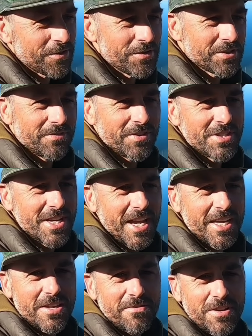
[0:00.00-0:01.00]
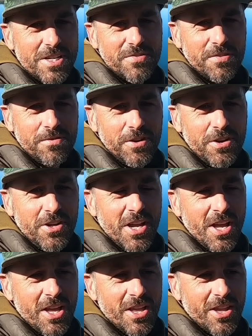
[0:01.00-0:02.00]
of course, if you're taking the fish for food,
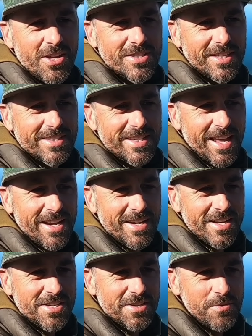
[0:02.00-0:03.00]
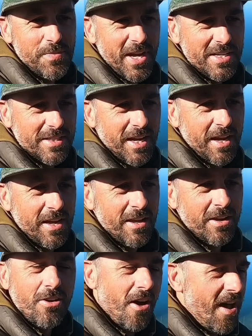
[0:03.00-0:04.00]
those things aren't an issue, but
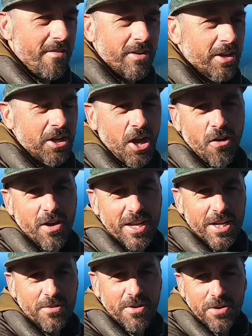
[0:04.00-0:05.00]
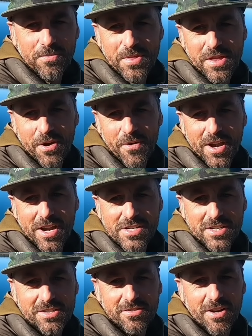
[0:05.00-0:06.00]
not having a go at anyone with that one. I
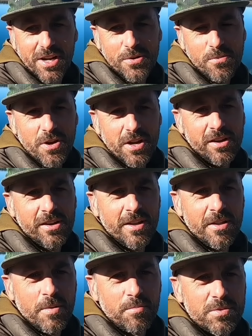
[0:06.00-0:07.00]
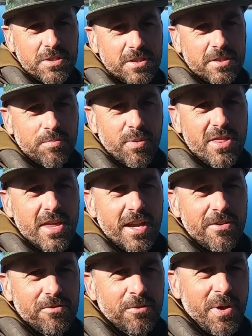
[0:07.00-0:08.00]
just really want to spread
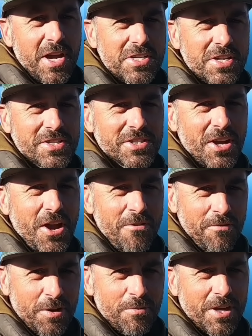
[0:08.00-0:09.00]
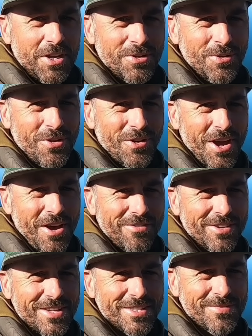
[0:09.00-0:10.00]
that information, so hopefully we can all look
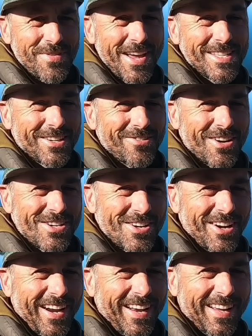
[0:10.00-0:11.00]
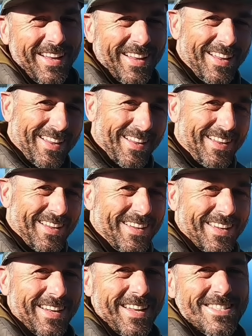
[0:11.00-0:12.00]
after this amazing fishery.
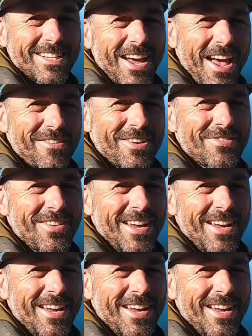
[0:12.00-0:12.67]
Let's go have an